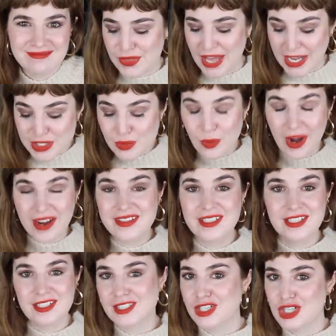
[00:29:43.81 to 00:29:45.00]
That's why this
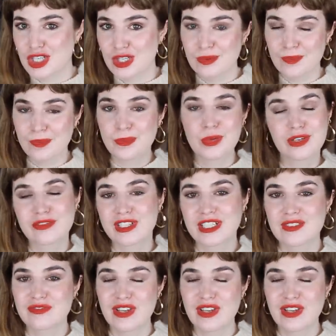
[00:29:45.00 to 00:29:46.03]
is such a perfect